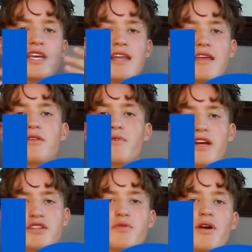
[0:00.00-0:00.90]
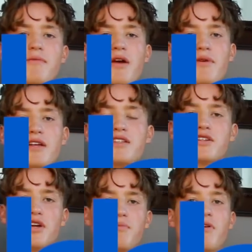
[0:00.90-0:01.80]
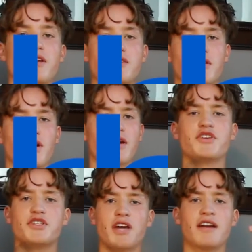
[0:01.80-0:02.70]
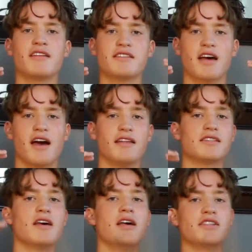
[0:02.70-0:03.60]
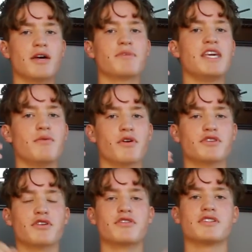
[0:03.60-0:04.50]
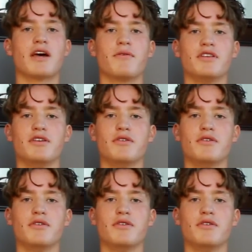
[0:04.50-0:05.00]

getting in the rings and want to buy rings, is a good place to look. There's a ton of designs. Some keyword searches I would